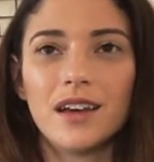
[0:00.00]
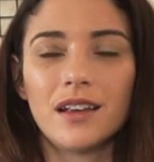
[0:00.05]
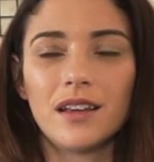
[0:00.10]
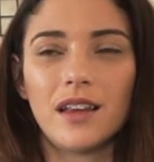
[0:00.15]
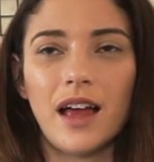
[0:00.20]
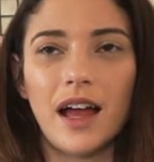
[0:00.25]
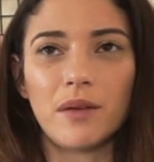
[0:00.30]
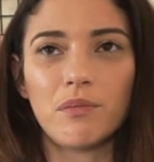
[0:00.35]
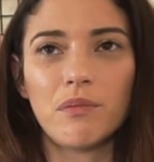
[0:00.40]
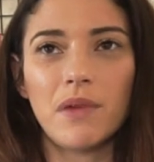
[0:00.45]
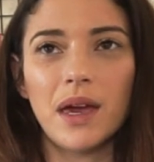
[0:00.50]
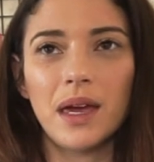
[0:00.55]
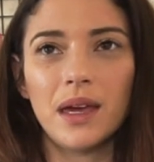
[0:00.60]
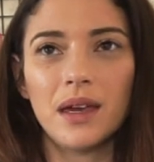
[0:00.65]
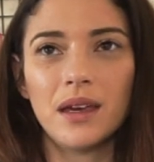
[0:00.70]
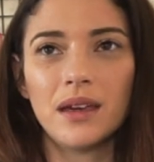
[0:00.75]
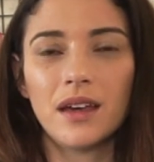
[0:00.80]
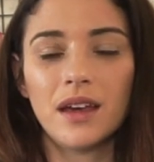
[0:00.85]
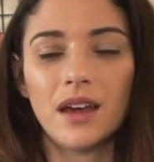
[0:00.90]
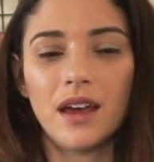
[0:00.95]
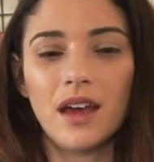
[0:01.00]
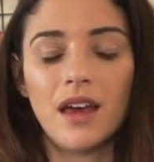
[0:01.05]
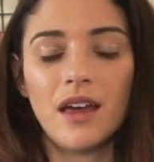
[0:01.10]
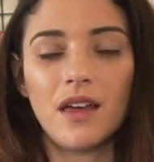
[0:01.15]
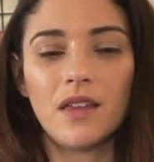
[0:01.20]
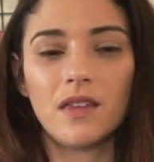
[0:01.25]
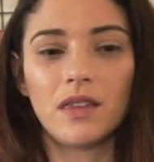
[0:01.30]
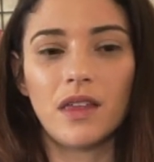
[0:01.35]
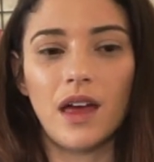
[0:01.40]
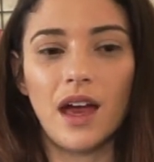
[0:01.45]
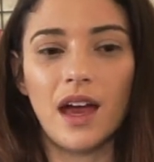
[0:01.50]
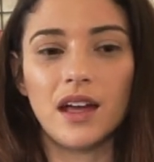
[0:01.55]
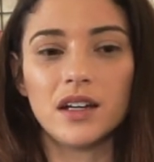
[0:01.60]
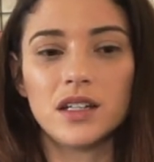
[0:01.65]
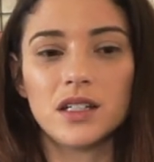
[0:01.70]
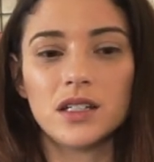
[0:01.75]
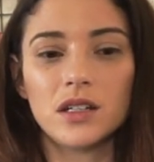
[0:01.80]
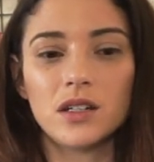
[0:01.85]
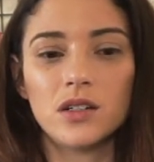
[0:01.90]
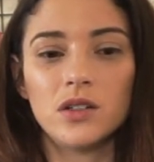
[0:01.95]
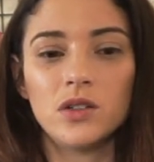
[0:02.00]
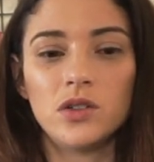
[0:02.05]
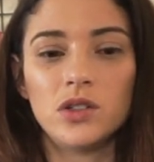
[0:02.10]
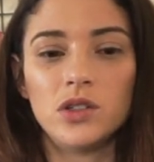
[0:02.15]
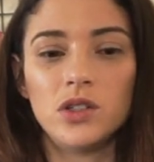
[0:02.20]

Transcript: like me, that you,